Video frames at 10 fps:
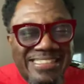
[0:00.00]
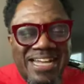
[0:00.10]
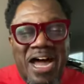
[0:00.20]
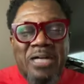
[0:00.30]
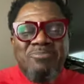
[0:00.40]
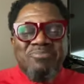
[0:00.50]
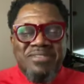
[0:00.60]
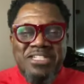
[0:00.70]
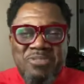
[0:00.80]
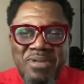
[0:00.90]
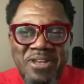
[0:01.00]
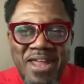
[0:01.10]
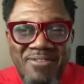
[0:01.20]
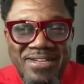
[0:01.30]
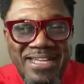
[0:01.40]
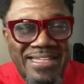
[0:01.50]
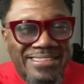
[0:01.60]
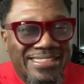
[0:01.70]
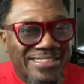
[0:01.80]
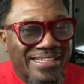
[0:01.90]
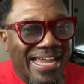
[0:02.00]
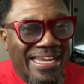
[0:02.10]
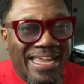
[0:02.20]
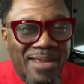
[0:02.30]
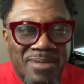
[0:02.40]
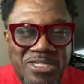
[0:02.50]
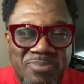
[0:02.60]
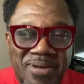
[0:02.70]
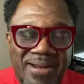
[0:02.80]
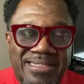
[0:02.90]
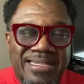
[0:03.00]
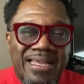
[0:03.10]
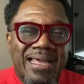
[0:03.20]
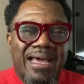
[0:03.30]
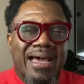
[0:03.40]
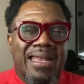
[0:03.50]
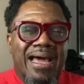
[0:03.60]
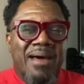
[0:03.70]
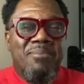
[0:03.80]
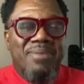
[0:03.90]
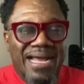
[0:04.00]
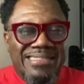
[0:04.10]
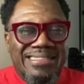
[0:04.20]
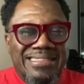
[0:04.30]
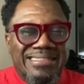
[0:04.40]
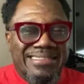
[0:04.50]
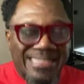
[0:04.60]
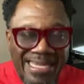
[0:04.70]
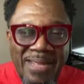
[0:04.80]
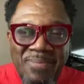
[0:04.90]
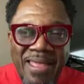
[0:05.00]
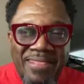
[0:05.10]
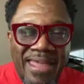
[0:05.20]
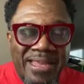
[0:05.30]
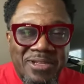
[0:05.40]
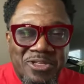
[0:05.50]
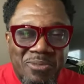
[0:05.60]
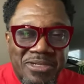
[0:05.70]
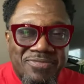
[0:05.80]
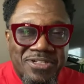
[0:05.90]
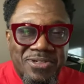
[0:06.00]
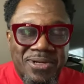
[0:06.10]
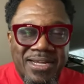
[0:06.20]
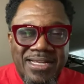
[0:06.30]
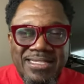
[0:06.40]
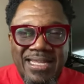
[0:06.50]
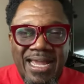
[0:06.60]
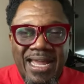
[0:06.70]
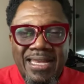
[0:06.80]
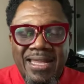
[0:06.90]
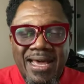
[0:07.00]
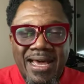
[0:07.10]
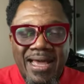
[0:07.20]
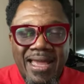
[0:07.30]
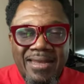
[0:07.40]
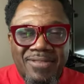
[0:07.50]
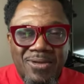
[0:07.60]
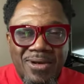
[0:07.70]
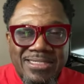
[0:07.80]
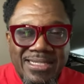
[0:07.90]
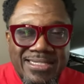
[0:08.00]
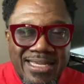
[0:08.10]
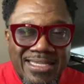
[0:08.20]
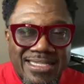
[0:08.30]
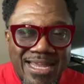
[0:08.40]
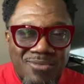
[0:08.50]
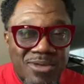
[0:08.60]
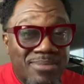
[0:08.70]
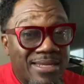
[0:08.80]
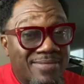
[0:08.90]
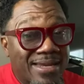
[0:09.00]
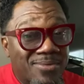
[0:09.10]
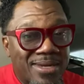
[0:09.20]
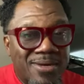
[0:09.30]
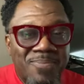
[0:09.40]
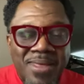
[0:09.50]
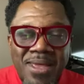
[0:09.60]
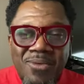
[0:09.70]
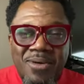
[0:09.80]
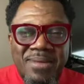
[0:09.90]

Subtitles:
Listen, y'all, this has been your Everyday Until 8 a.m. experience, and I'm Pastor D. Thank you so much for joining us, and if the Lord shall say the same, we believe that it will.